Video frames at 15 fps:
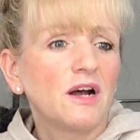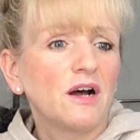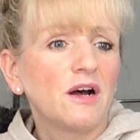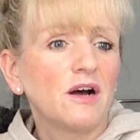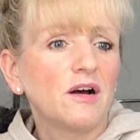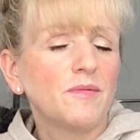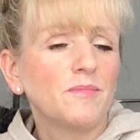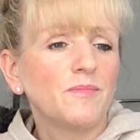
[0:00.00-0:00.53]

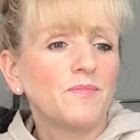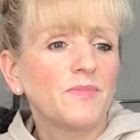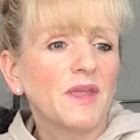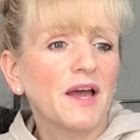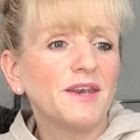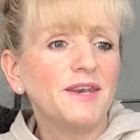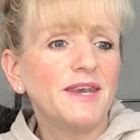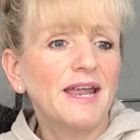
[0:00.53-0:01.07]

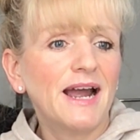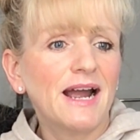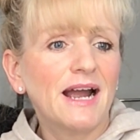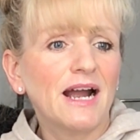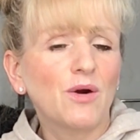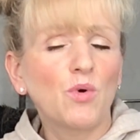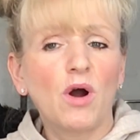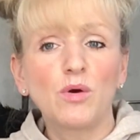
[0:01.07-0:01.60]
And
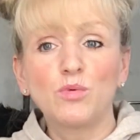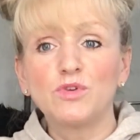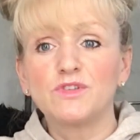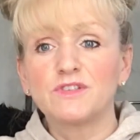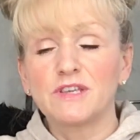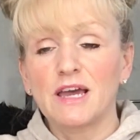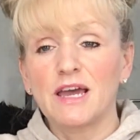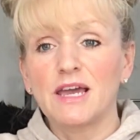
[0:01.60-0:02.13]
now I would
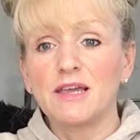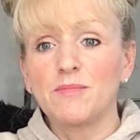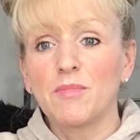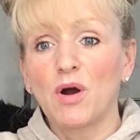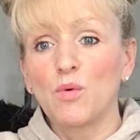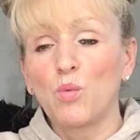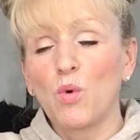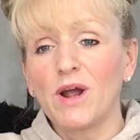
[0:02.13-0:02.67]
say
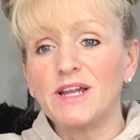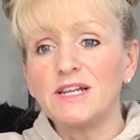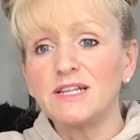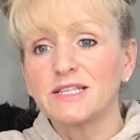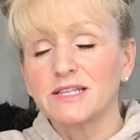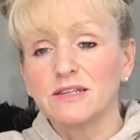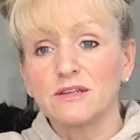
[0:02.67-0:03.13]
my weight